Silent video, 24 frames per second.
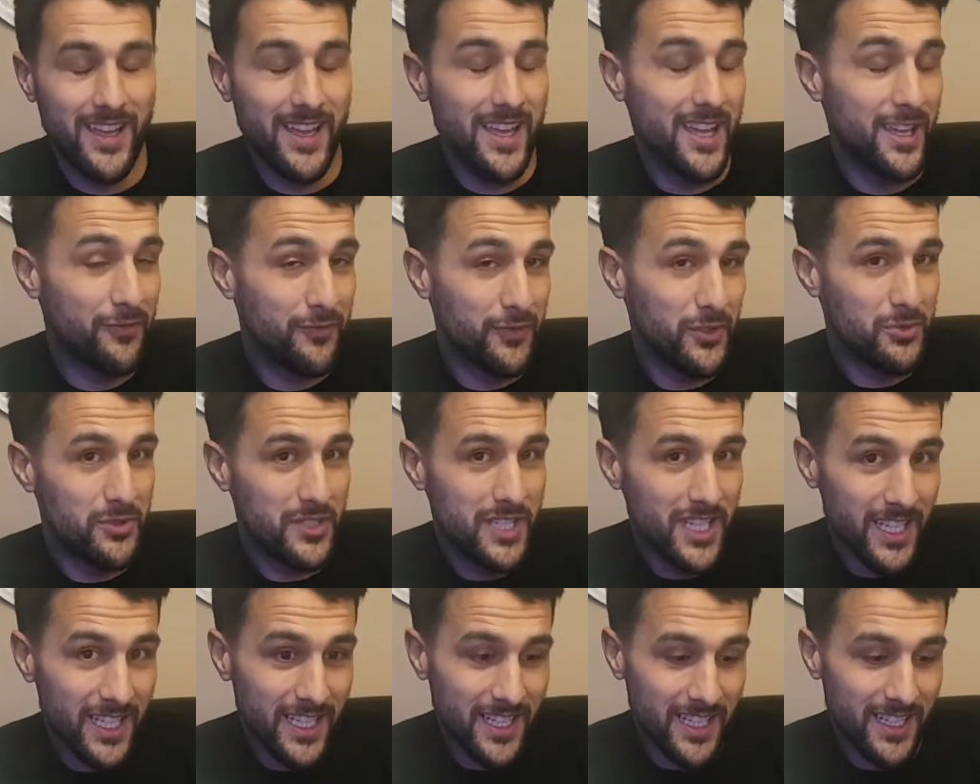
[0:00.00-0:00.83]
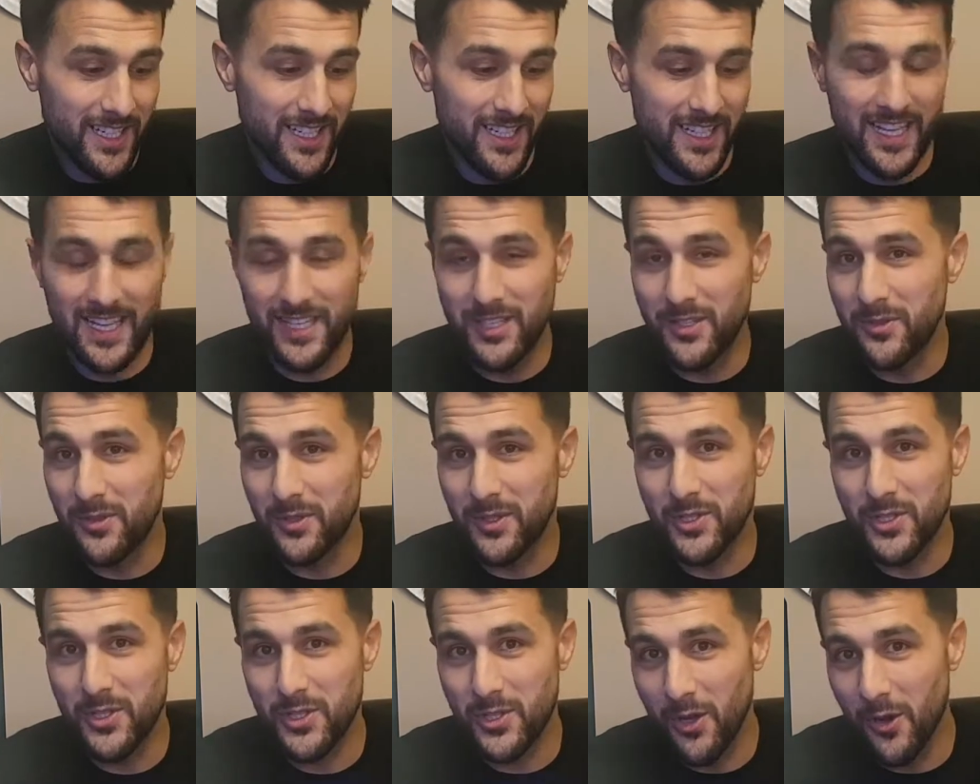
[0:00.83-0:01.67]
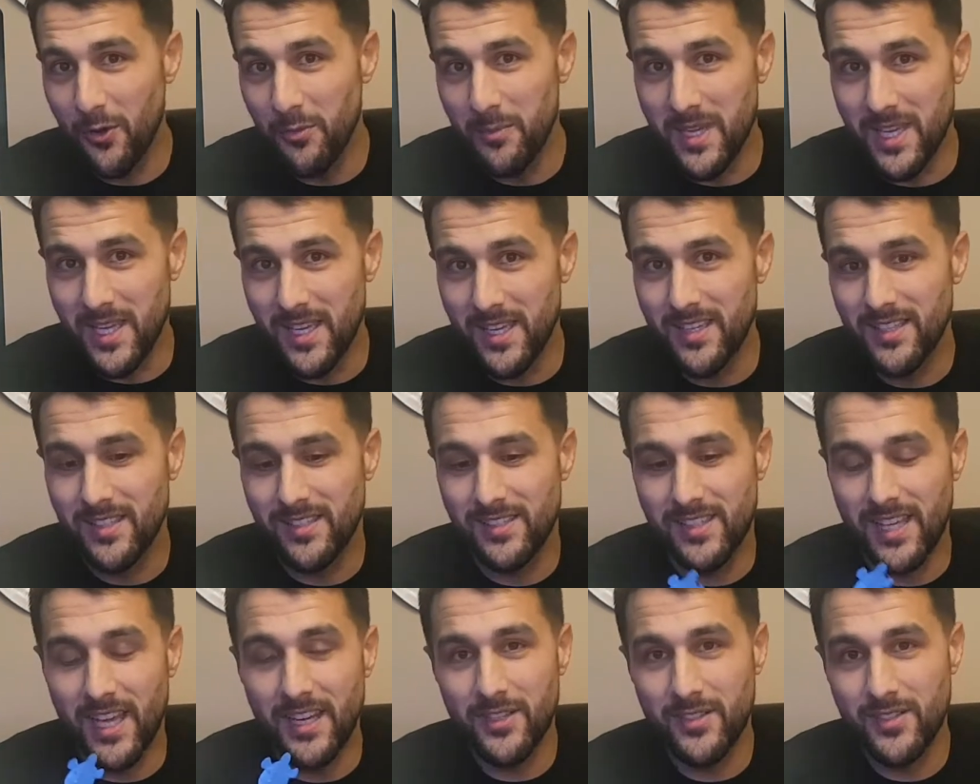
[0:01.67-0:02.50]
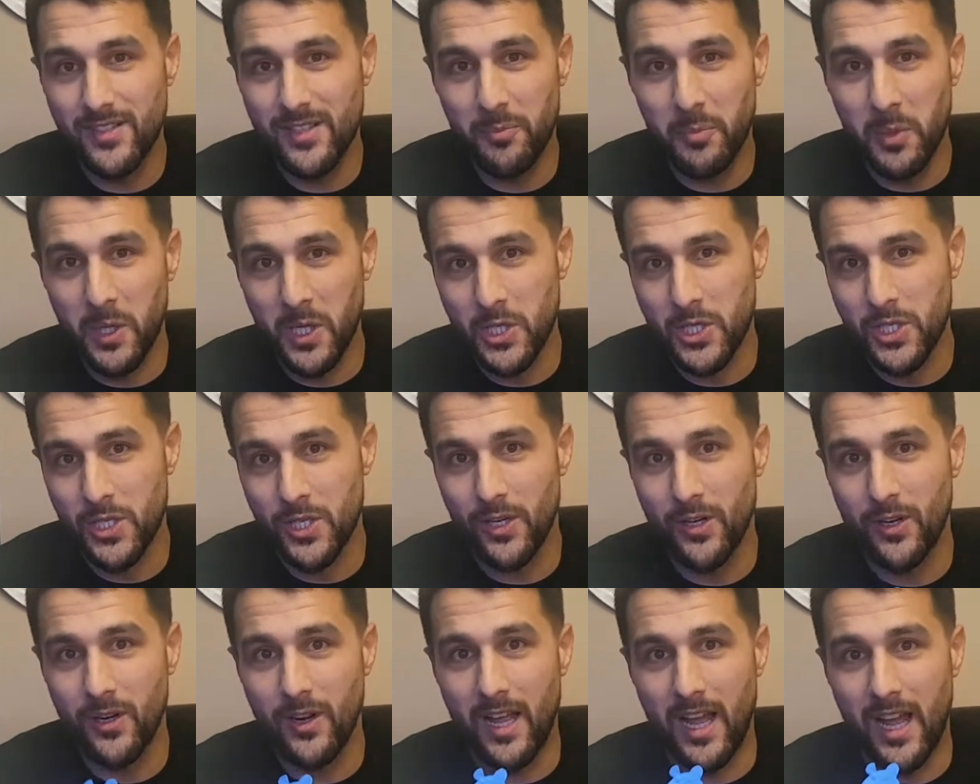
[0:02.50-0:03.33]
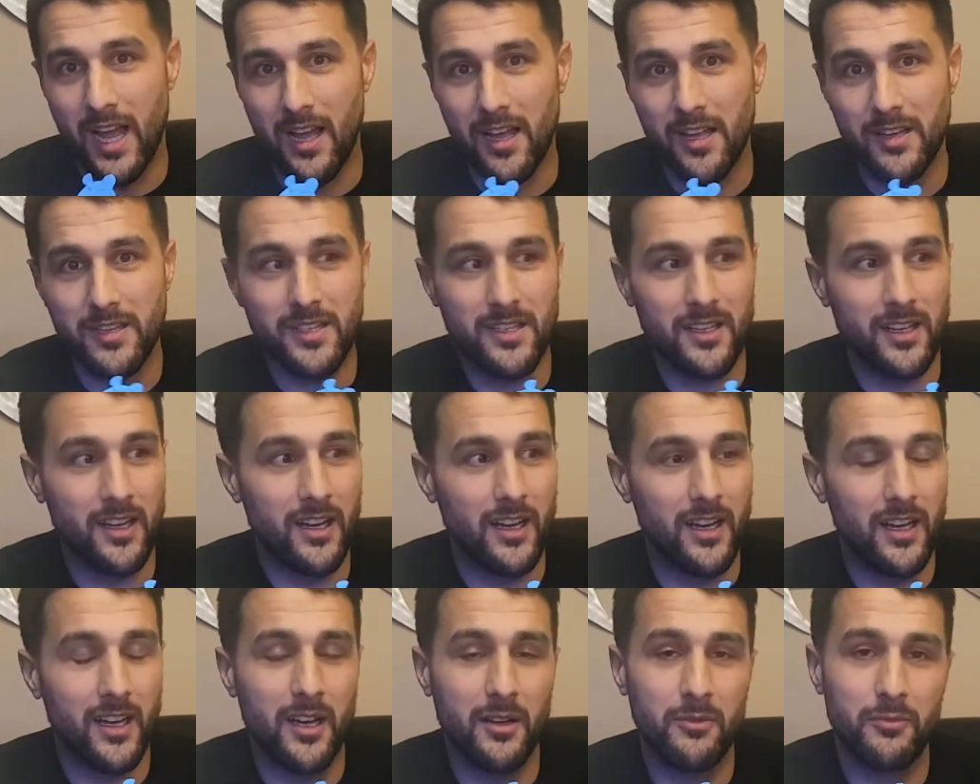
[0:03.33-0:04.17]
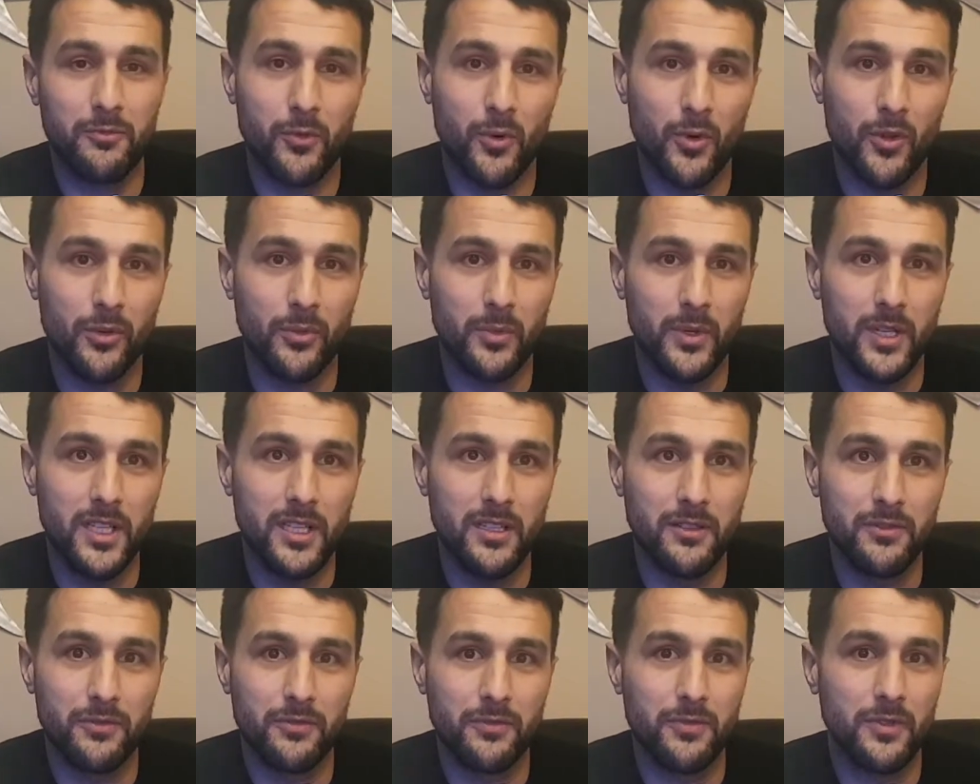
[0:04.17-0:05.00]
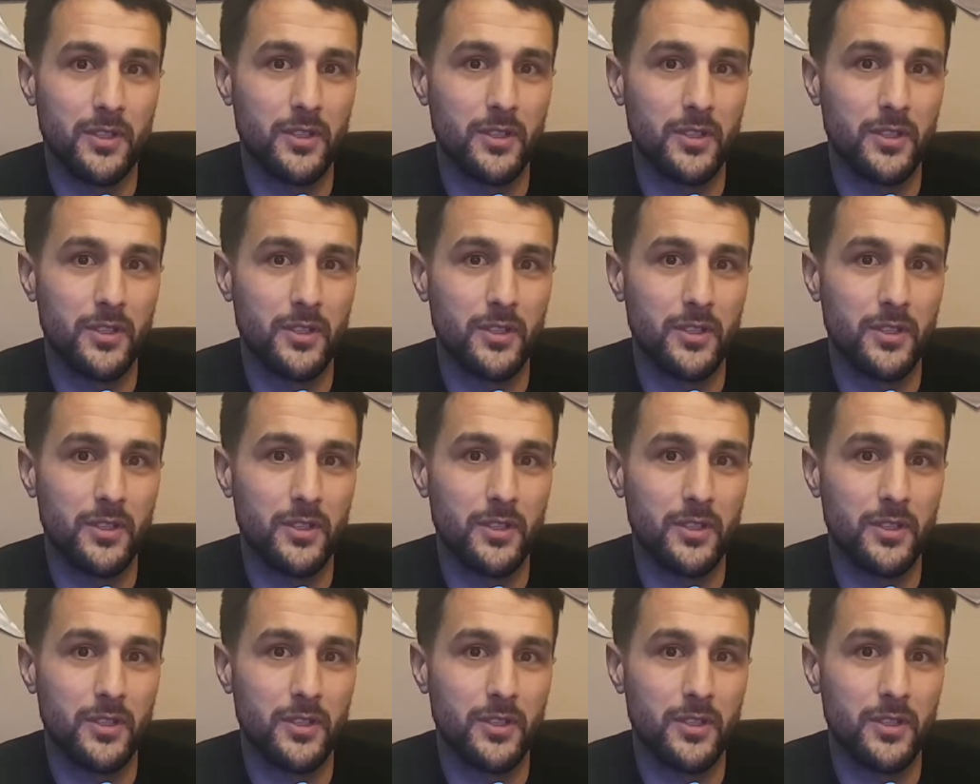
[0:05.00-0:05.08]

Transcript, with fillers: If you did, and you can show me, send us a picture at uh, For The Reef.